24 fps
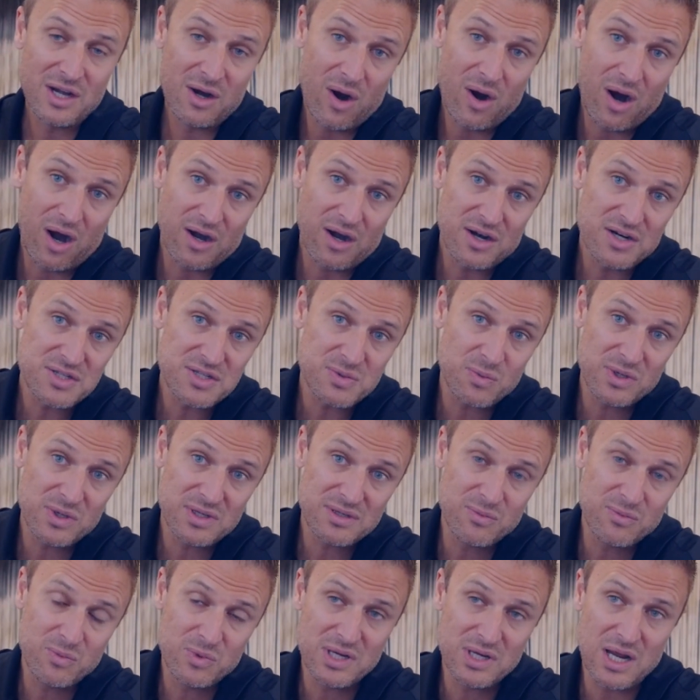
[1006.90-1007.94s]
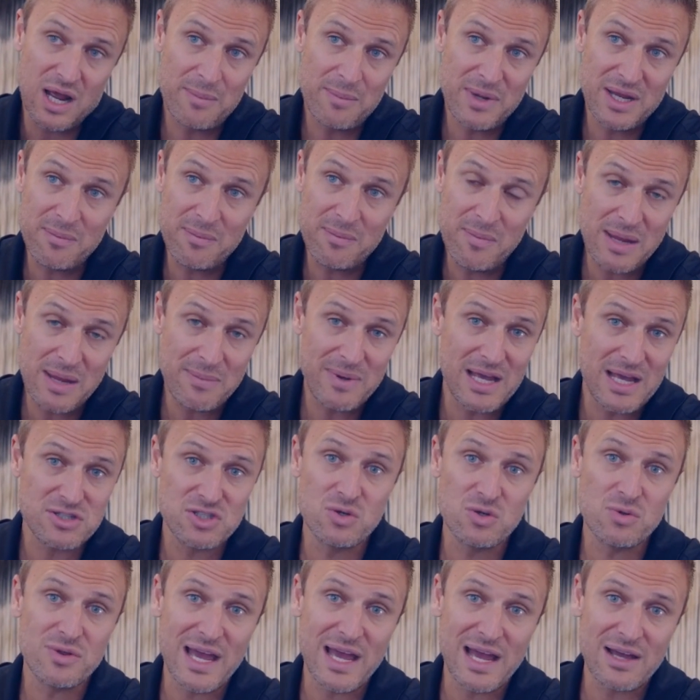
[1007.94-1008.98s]
ours would come in maybe at
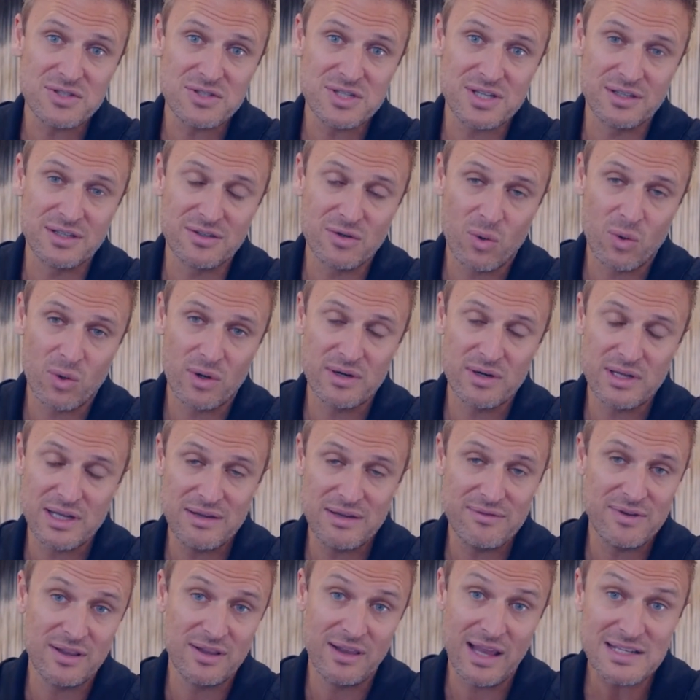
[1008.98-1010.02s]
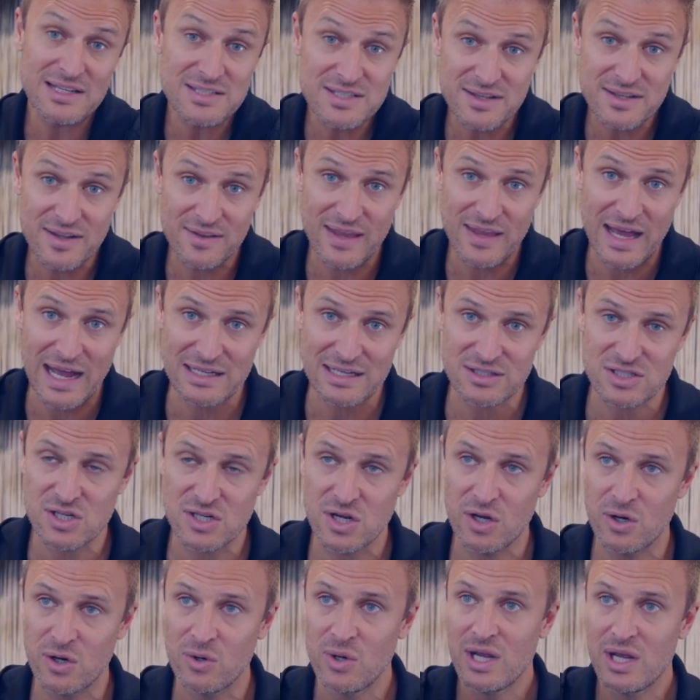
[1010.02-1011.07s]
2,000 or even less than that.
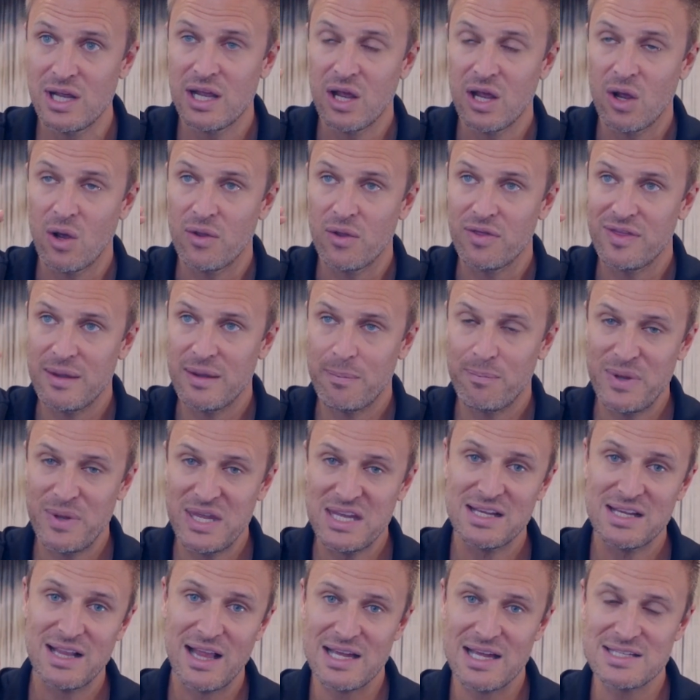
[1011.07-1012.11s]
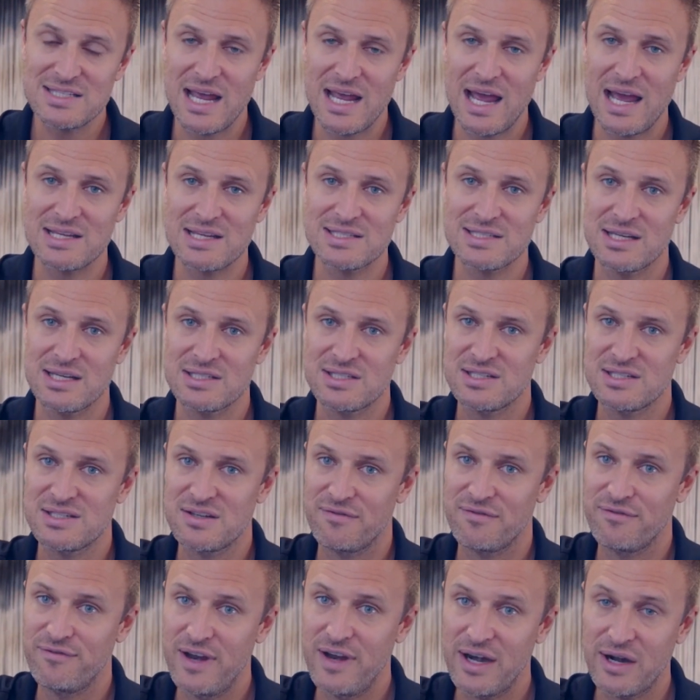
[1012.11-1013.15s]
So the B-class assets is a
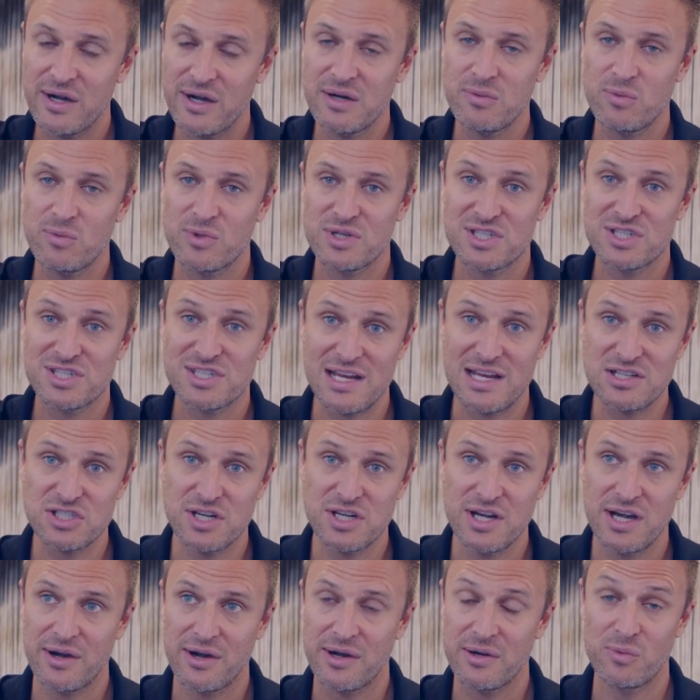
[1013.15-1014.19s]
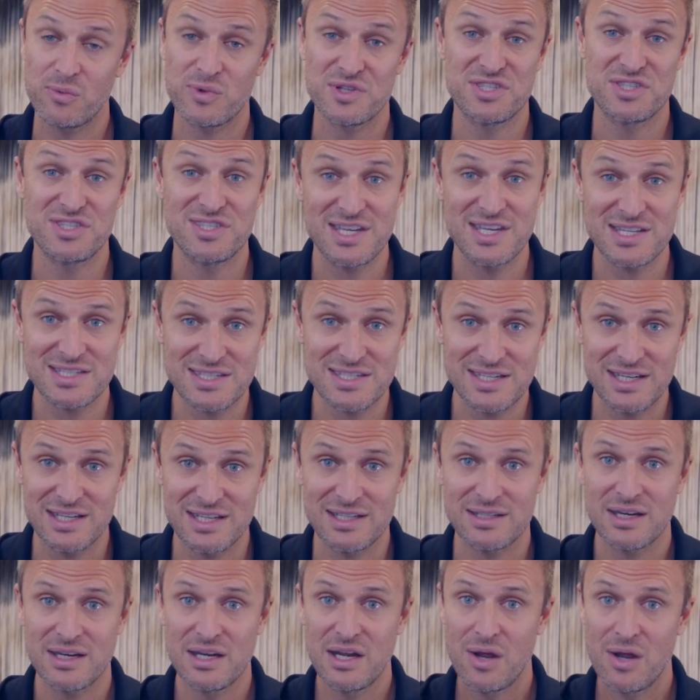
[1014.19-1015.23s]
very recessionary
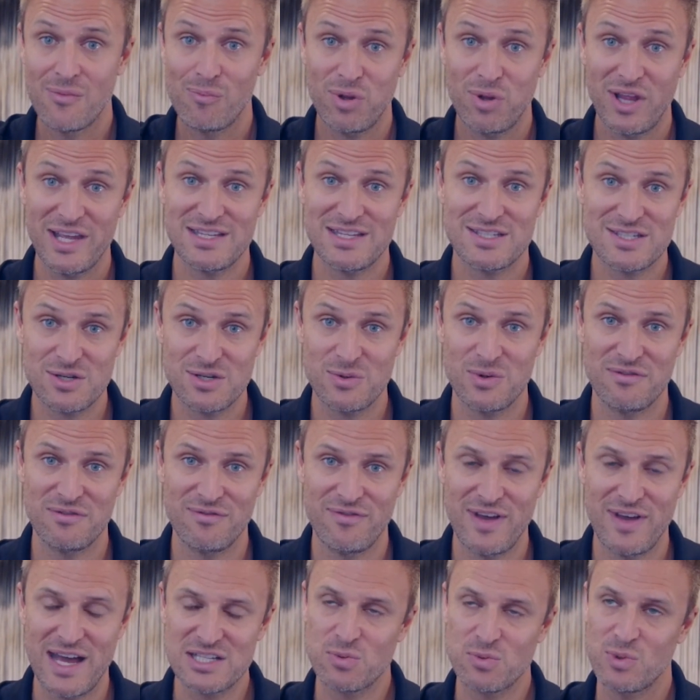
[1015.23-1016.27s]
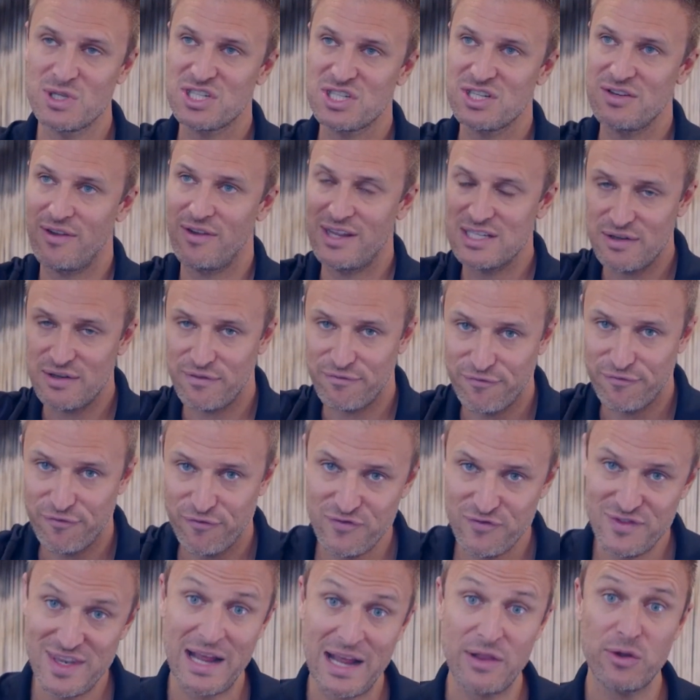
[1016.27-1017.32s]
resistant place to invest, which is
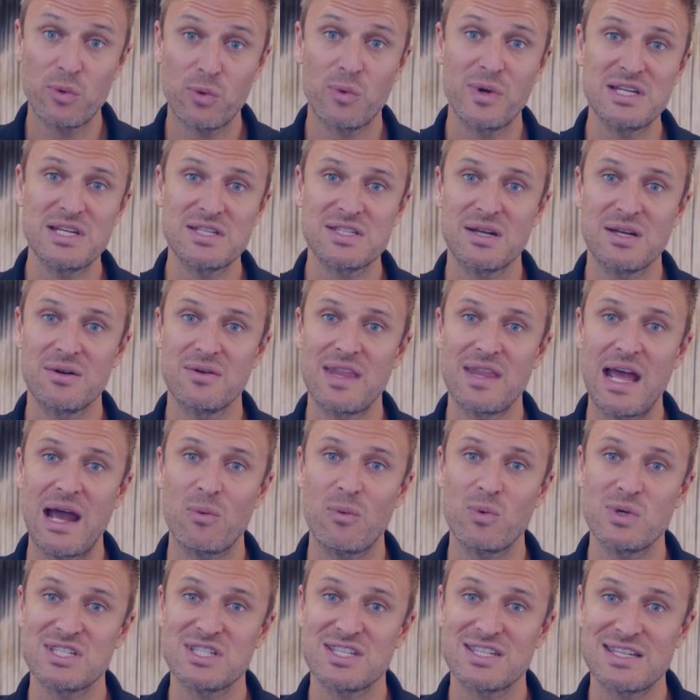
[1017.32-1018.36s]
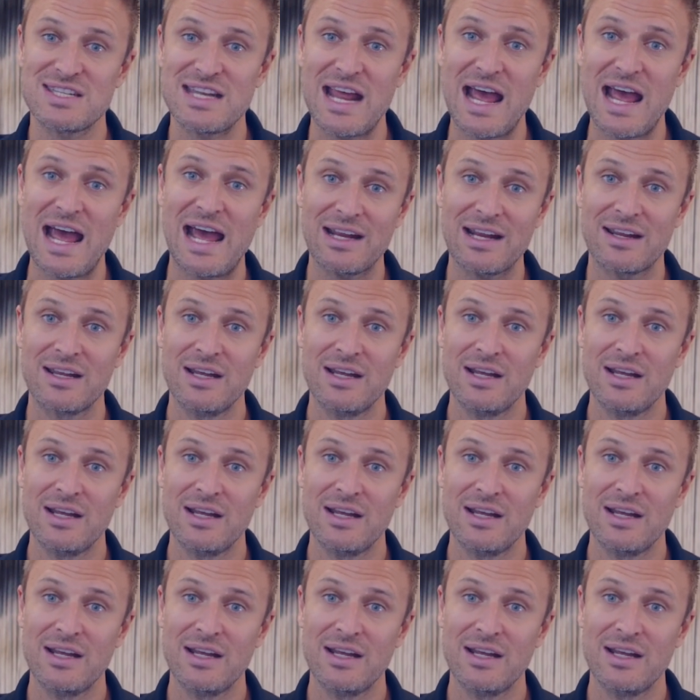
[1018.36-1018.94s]
another reason that we stack